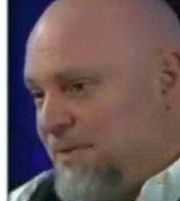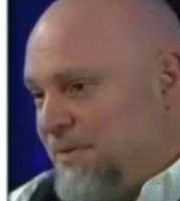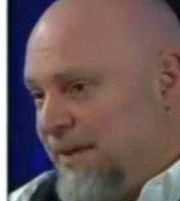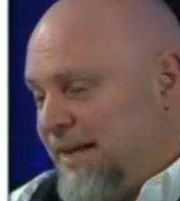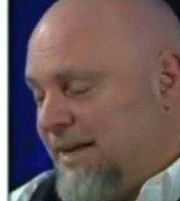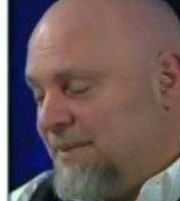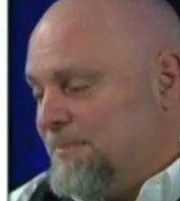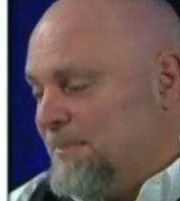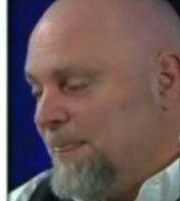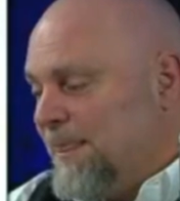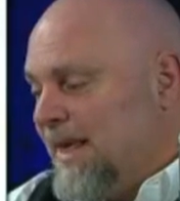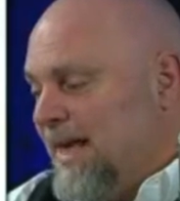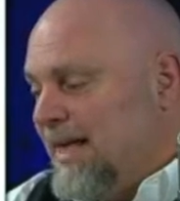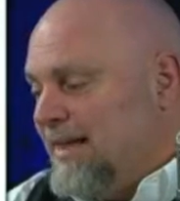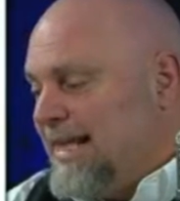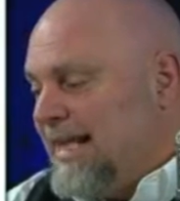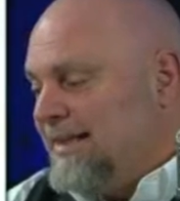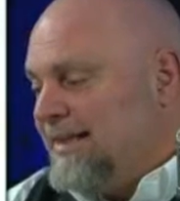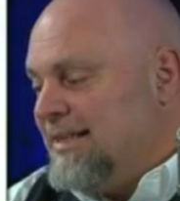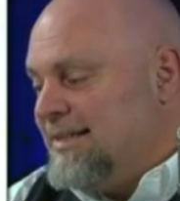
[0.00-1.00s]
thing
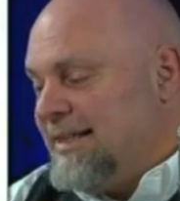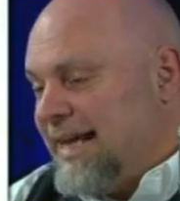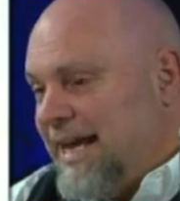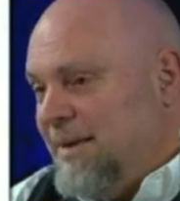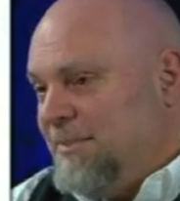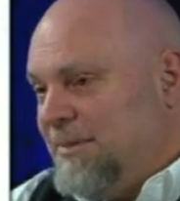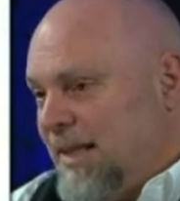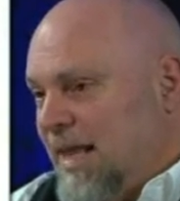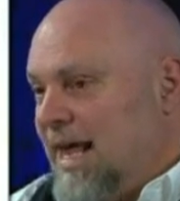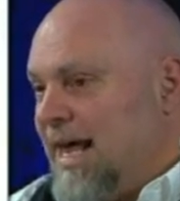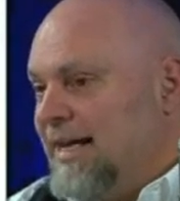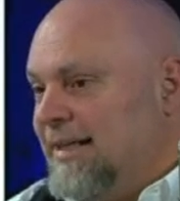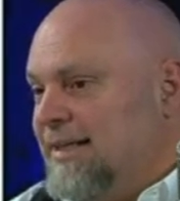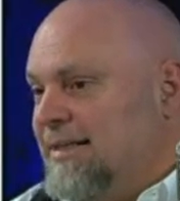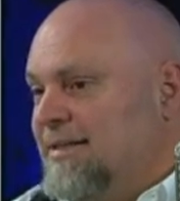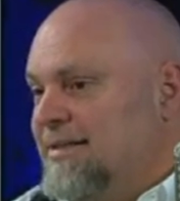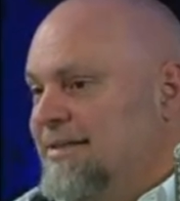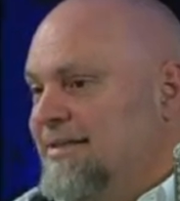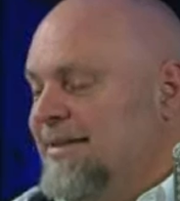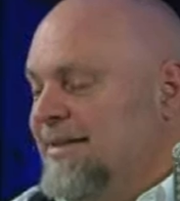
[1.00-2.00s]
that the same
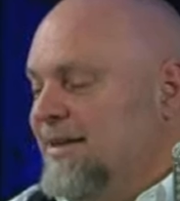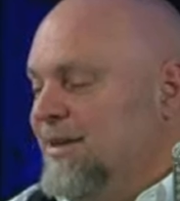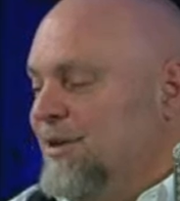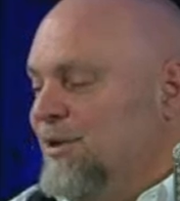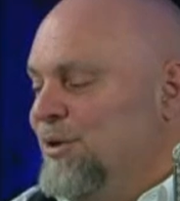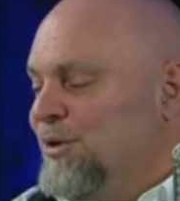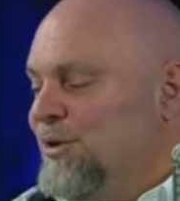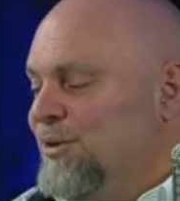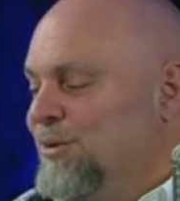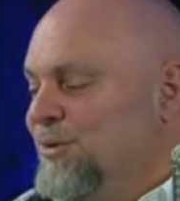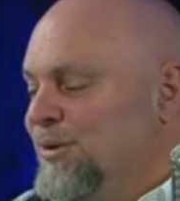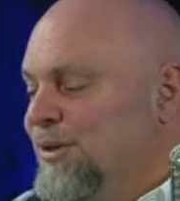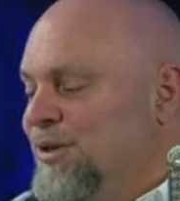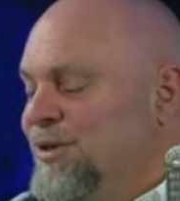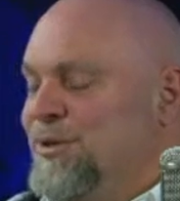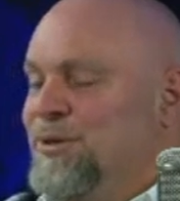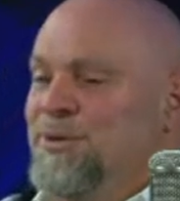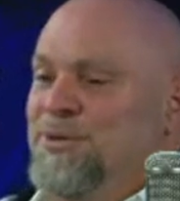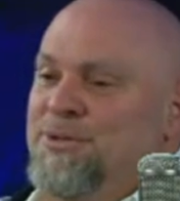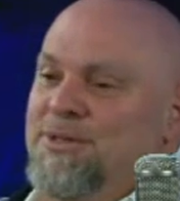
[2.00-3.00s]
Linus who
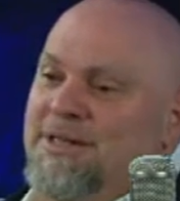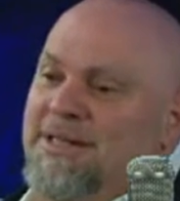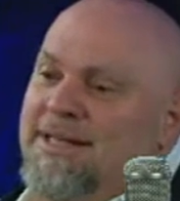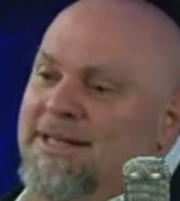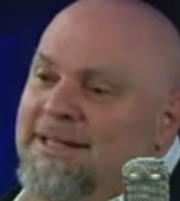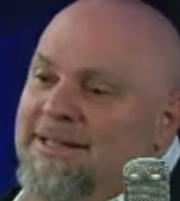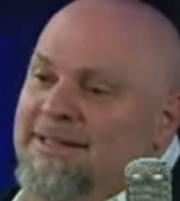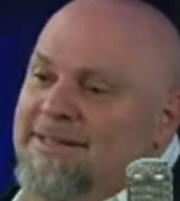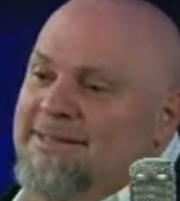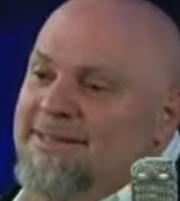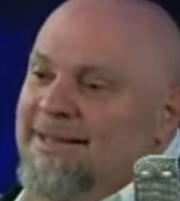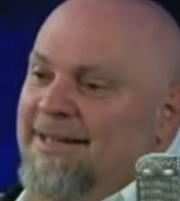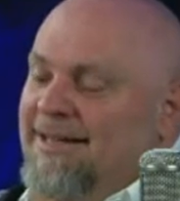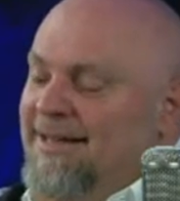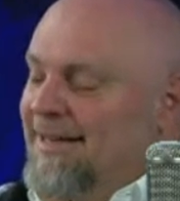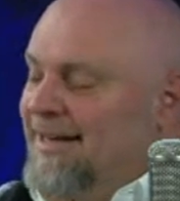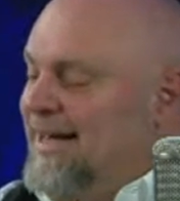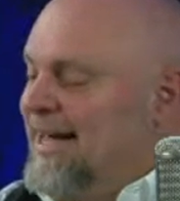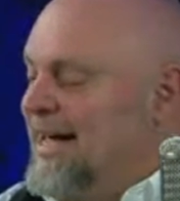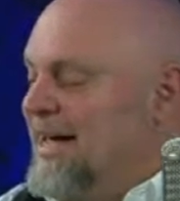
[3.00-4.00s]
used his
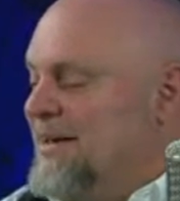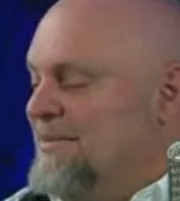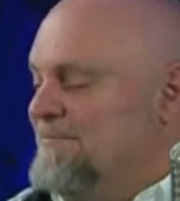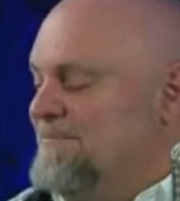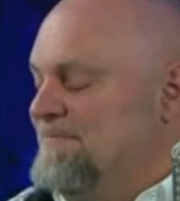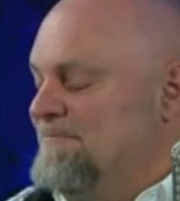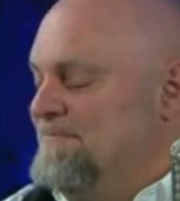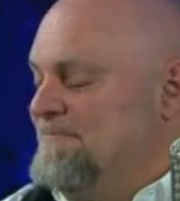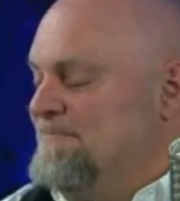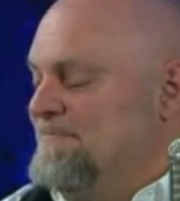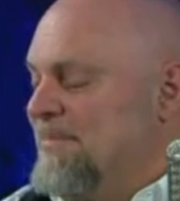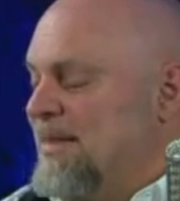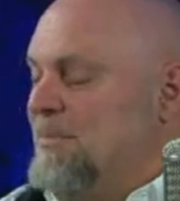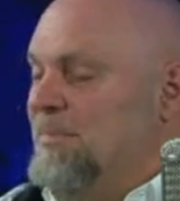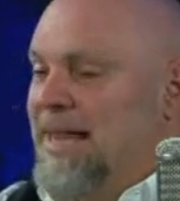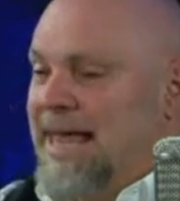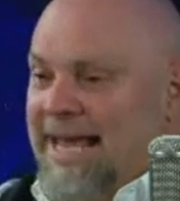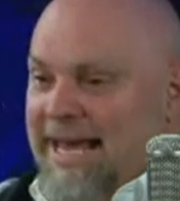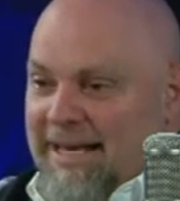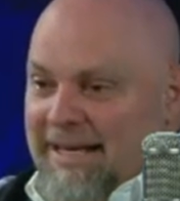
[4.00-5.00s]
um,
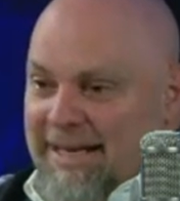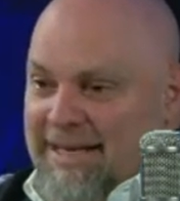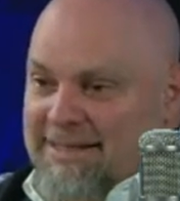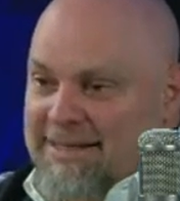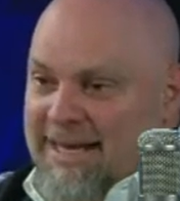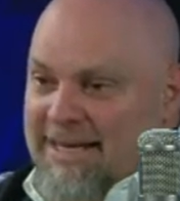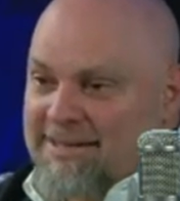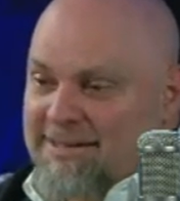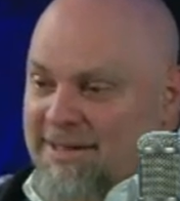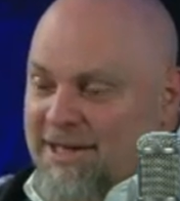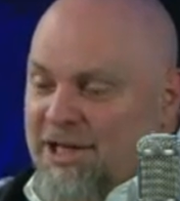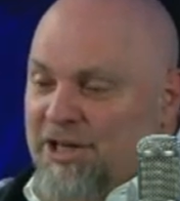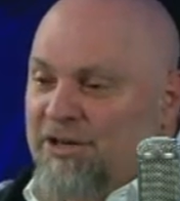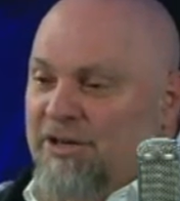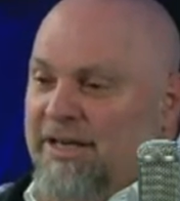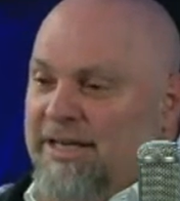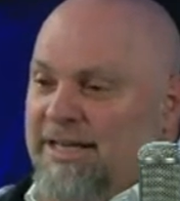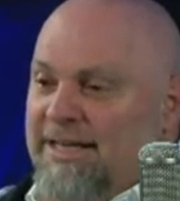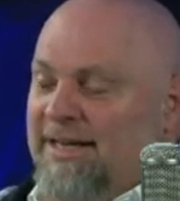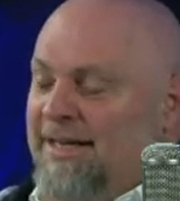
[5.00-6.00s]
Blanket as a
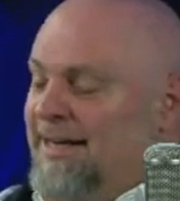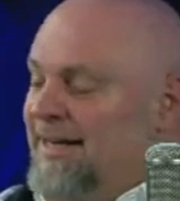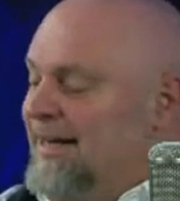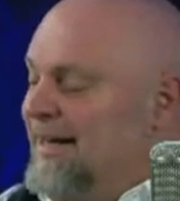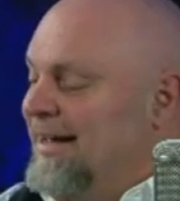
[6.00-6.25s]
security.